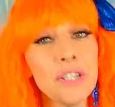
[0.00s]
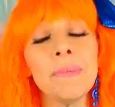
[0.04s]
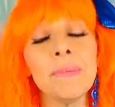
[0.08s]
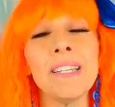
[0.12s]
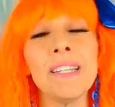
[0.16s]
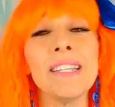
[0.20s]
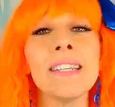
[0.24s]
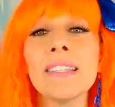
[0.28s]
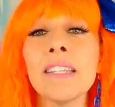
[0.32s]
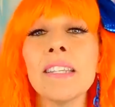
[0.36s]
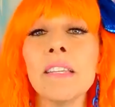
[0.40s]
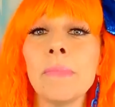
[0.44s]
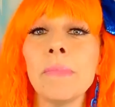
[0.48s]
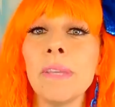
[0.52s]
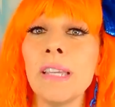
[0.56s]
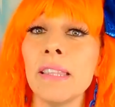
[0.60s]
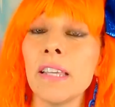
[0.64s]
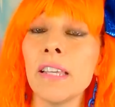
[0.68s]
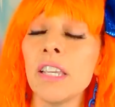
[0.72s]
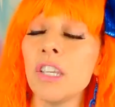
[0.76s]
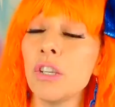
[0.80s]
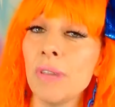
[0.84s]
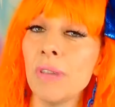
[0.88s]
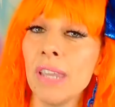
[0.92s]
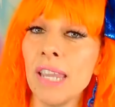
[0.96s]
doesn't mean
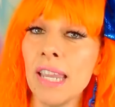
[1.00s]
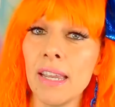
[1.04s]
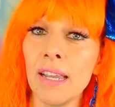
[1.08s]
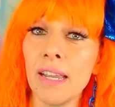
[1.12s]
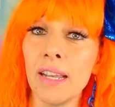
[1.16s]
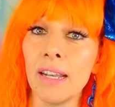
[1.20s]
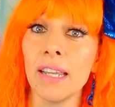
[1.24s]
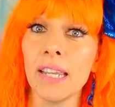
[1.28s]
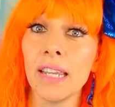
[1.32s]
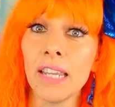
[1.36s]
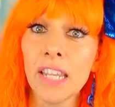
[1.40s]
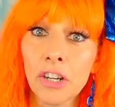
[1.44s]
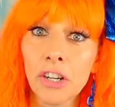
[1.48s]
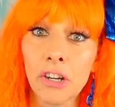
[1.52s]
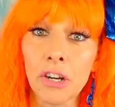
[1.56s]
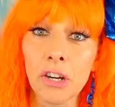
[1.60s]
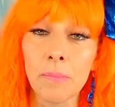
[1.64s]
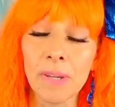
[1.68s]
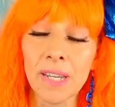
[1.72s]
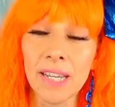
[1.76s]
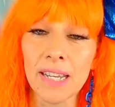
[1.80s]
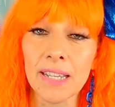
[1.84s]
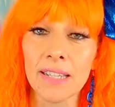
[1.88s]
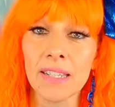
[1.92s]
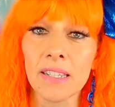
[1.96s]
that you can't hear it
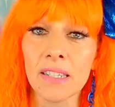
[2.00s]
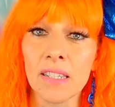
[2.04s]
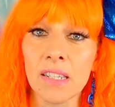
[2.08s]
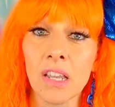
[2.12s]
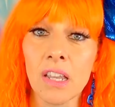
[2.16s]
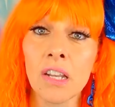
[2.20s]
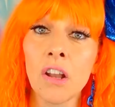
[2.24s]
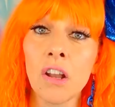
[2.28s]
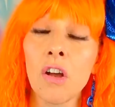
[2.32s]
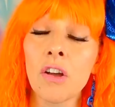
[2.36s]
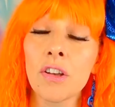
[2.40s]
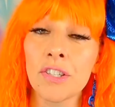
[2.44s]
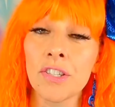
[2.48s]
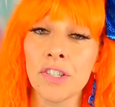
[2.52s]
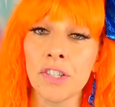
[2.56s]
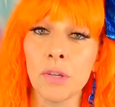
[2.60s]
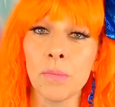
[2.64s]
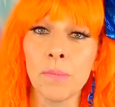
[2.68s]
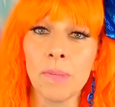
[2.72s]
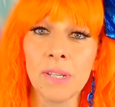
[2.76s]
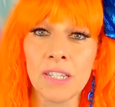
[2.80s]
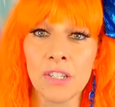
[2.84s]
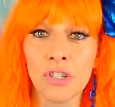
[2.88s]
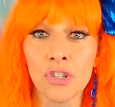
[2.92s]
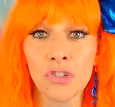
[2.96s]
because it's going to also
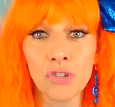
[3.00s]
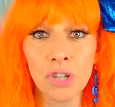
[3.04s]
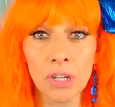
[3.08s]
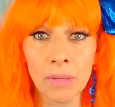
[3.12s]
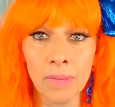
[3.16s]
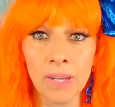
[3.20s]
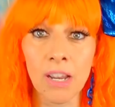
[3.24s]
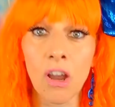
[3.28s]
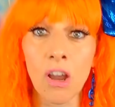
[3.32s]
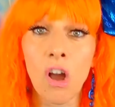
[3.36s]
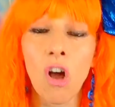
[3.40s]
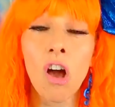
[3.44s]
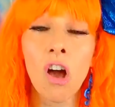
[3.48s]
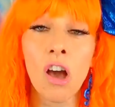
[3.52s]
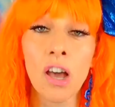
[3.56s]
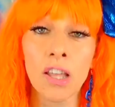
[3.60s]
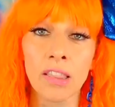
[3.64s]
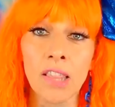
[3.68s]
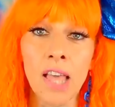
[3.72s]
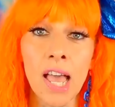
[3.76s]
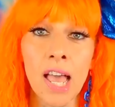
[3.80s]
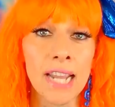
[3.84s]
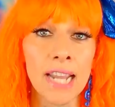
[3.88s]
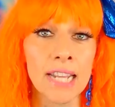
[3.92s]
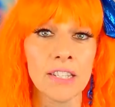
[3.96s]
be streaming
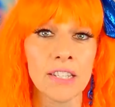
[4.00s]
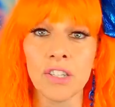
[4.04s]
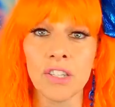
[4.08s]
online.